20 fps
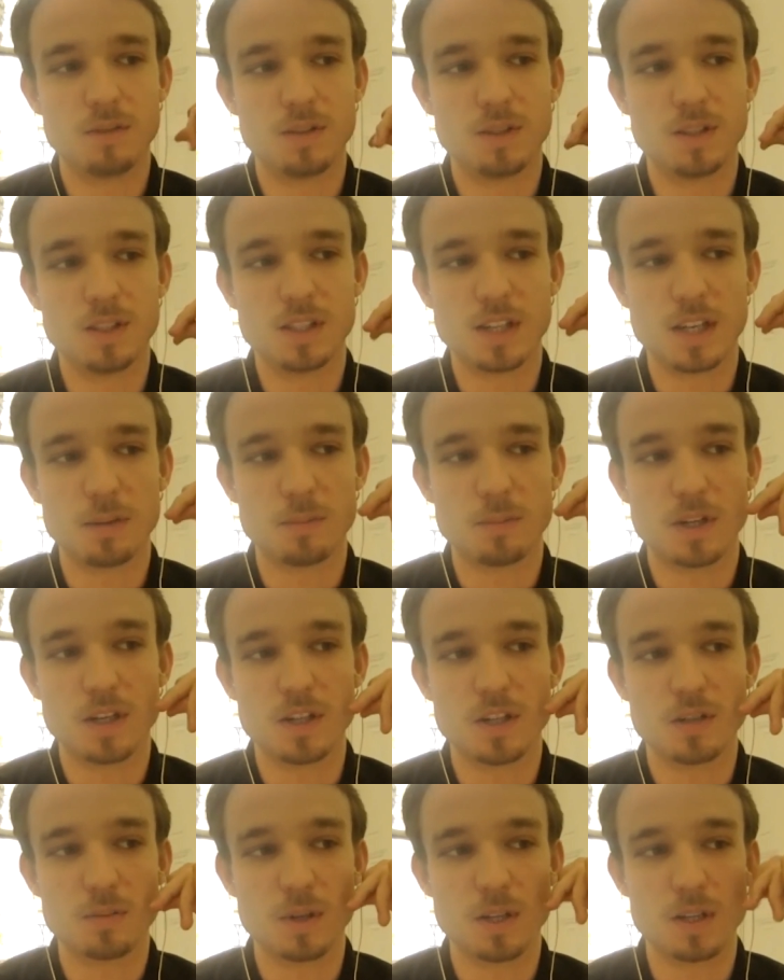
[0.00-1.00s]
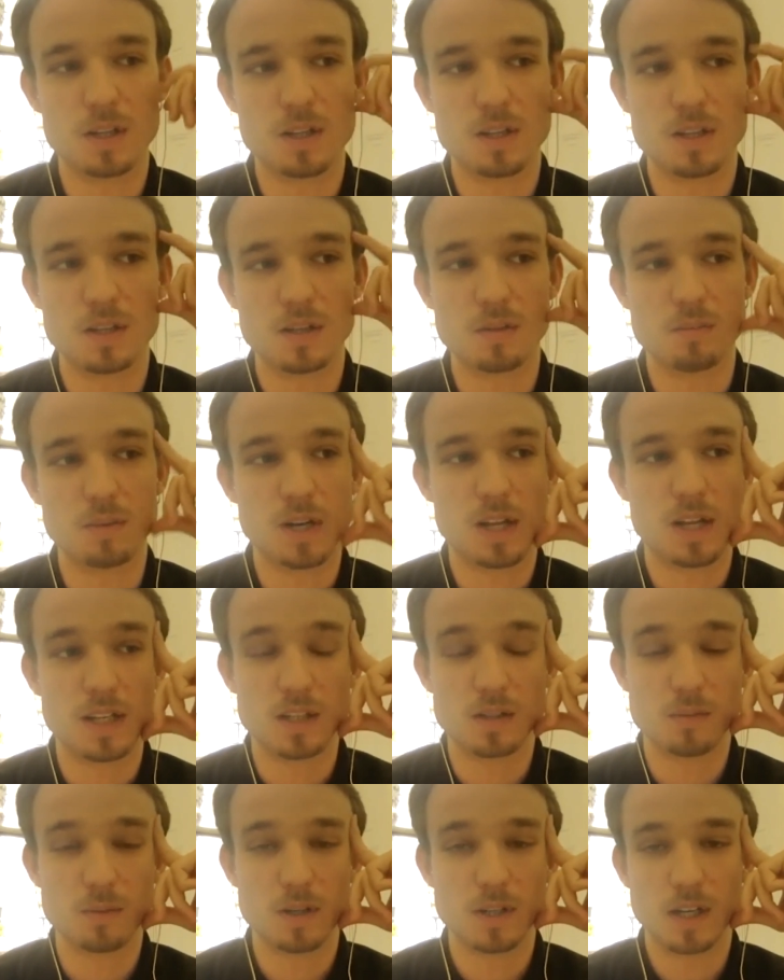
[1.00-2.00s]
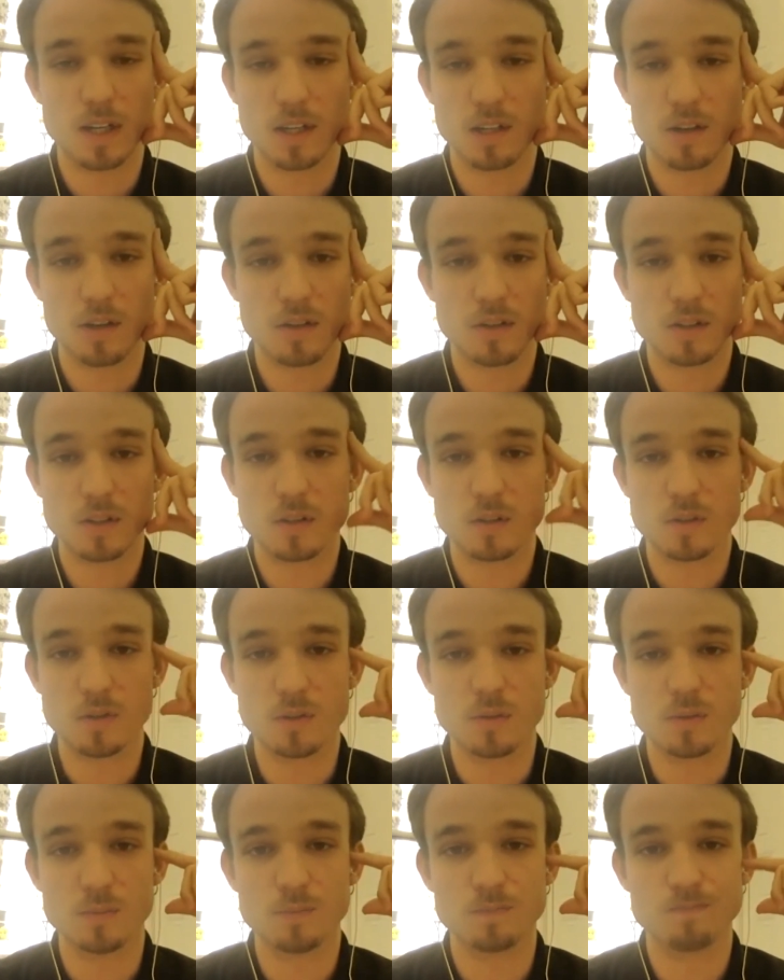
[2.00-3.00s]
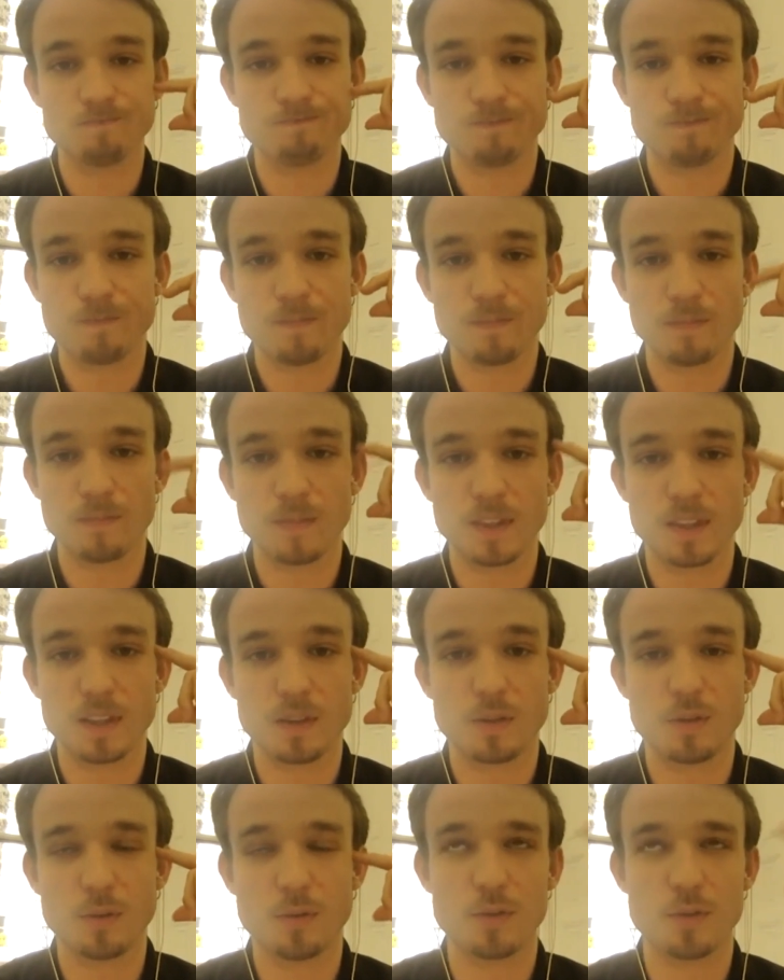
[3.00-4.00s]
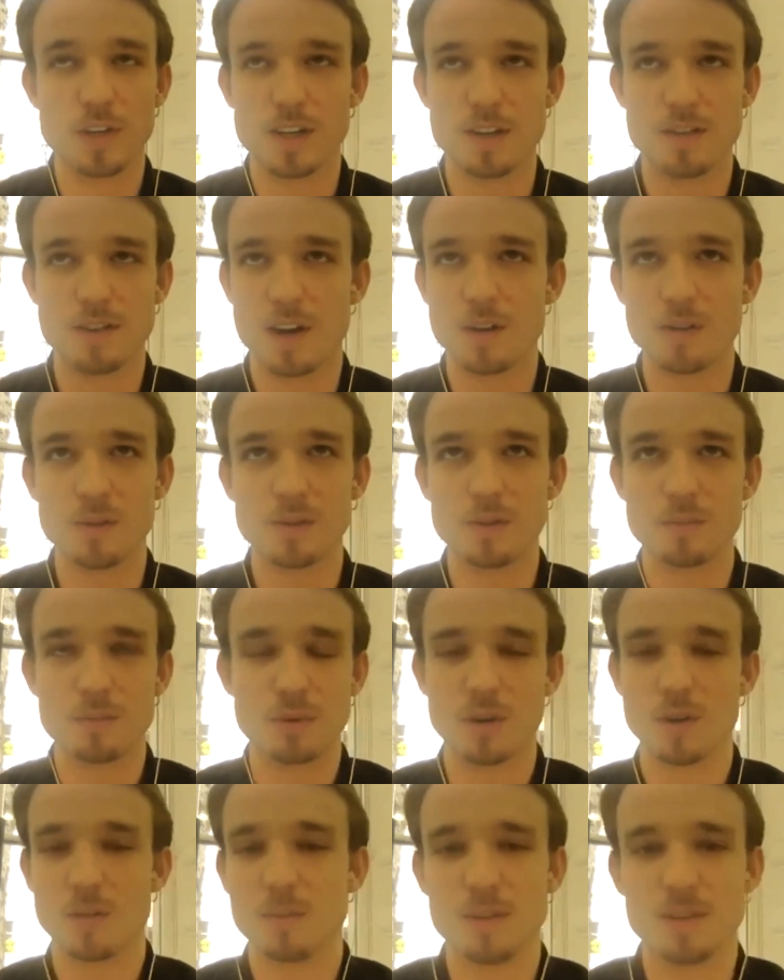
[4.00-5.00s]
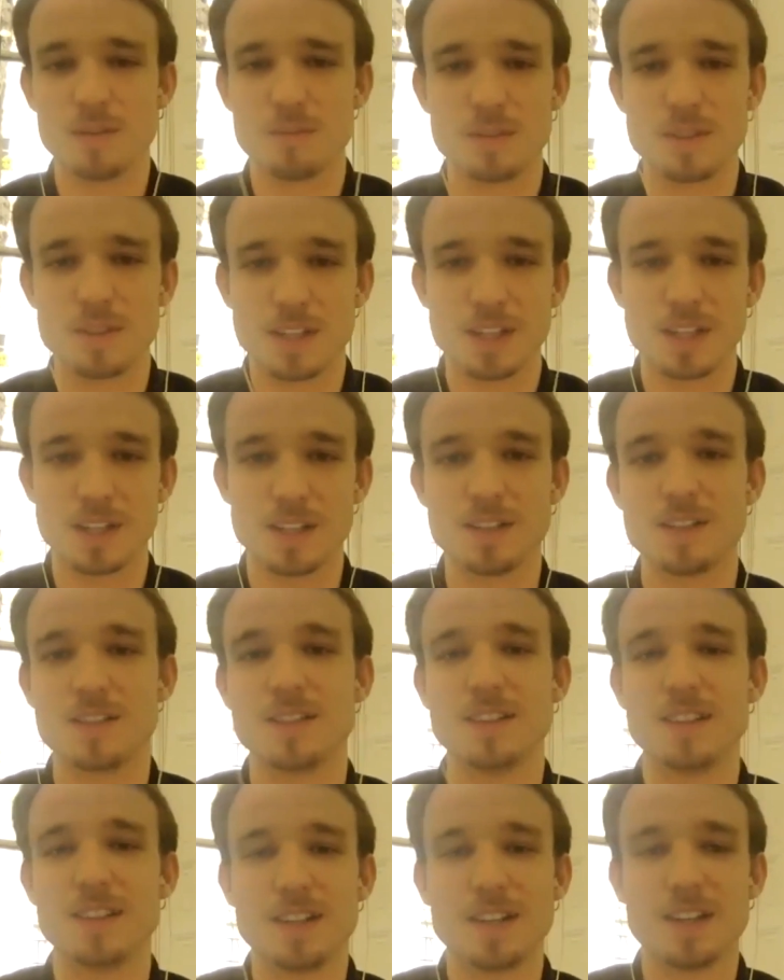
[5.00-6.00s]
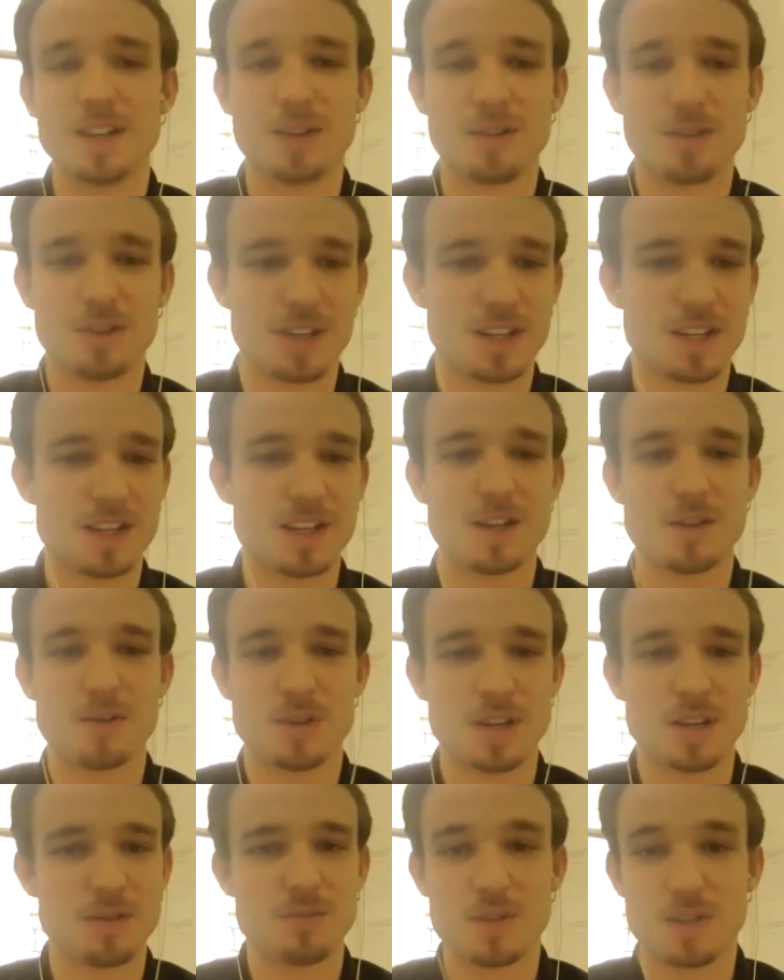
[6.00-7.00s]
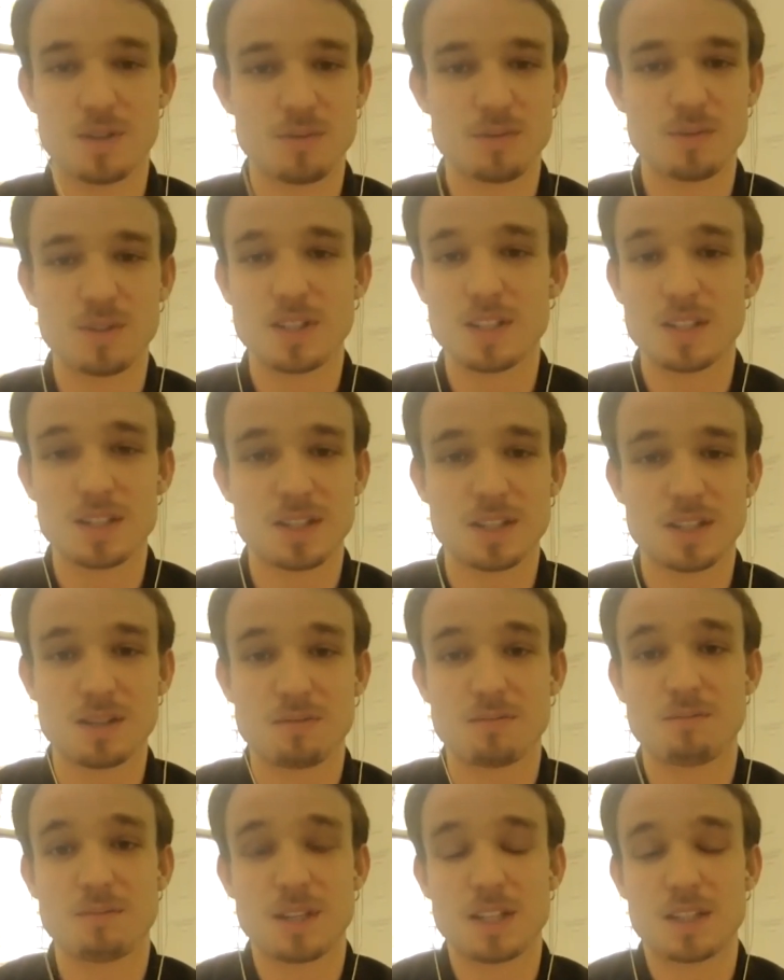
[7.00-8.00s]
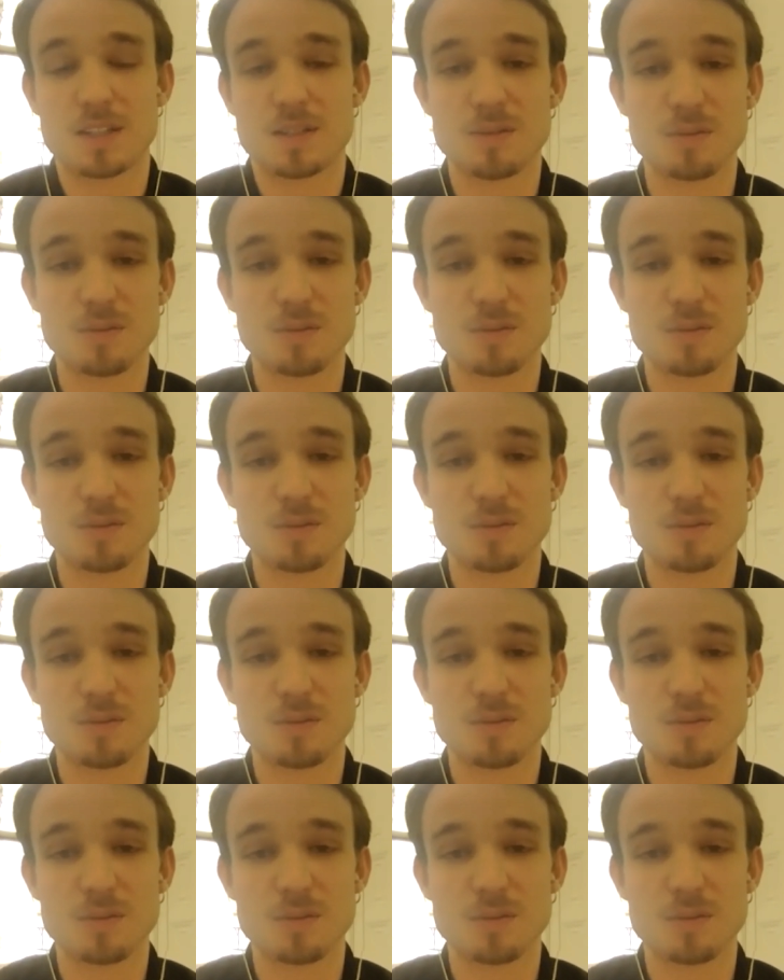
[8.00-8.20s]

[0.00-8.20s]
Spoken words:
design management is a place where I learned to figure out problems, like, okay, how can we do this? And let's